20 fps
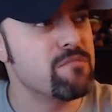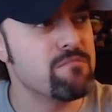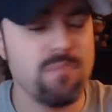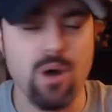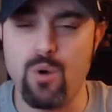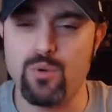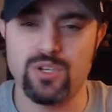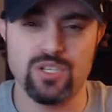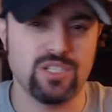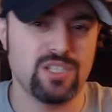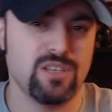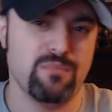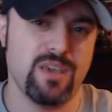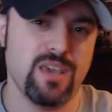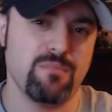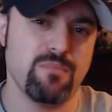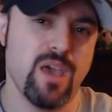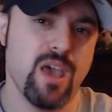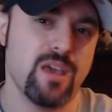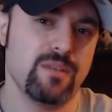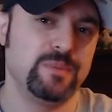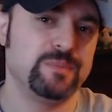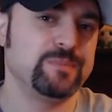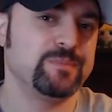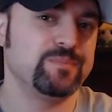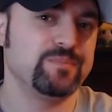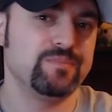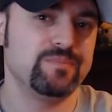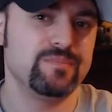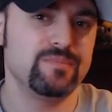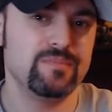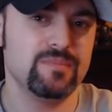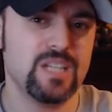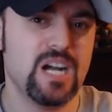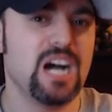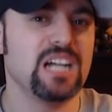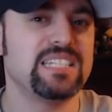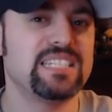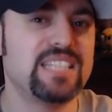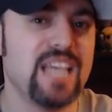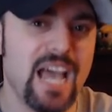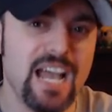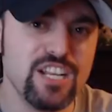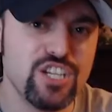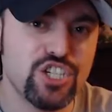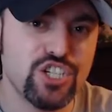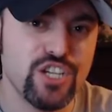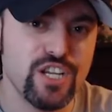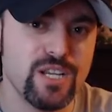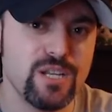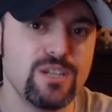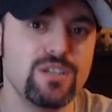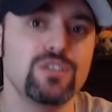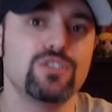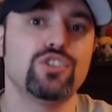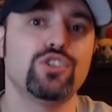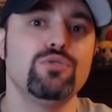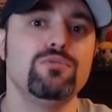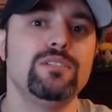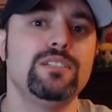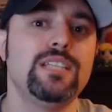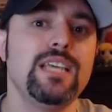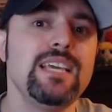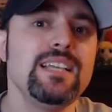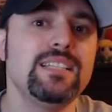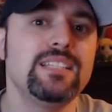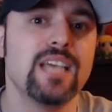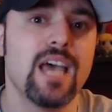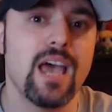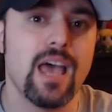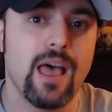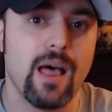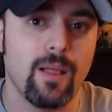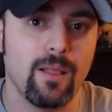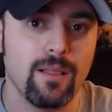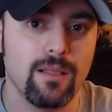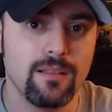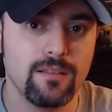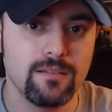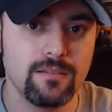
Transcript: most to me, man. Attention to detail.